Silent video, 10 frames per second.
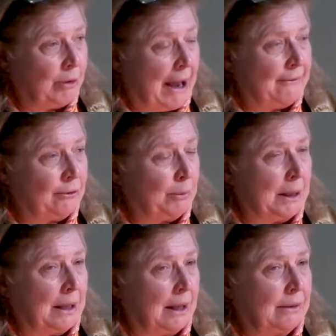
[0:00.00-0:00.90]

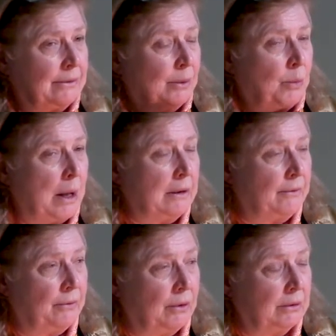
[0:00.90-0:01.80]
draftsmen. There's a
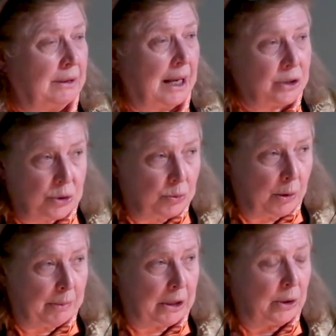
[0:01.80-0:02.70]
wonderful Dutch
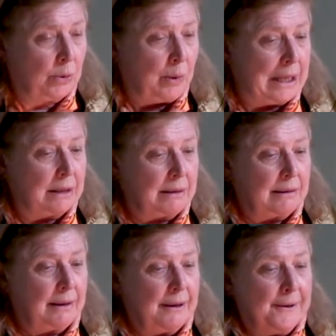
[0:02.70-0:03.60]
woman who went
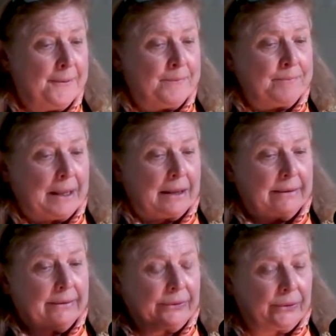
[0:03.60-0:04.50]
to
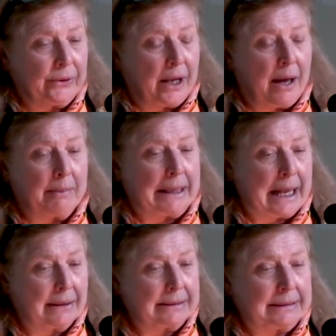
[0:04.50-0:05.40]
Suriname and
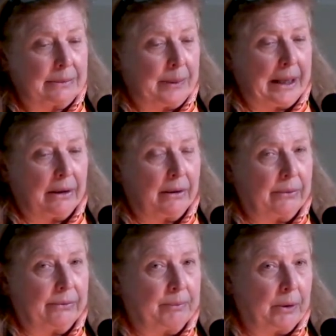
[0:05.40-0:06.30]
elsewhere.
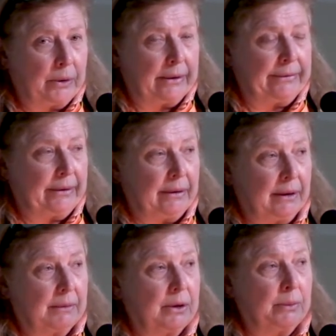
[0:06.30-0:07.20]
His book is in
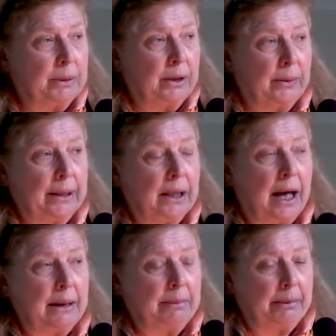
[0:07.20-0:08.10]
the Cooper Hewitt
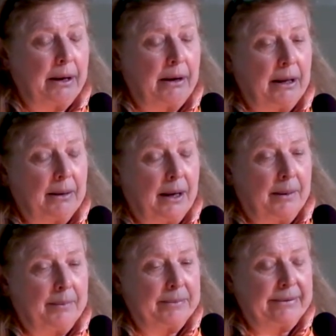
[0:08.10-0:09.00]
Library,
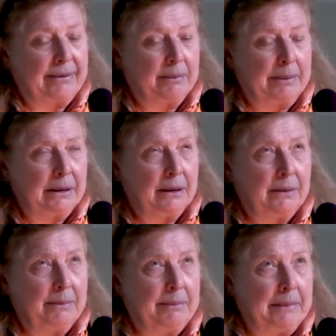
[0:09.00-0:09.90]
um, Sibylla in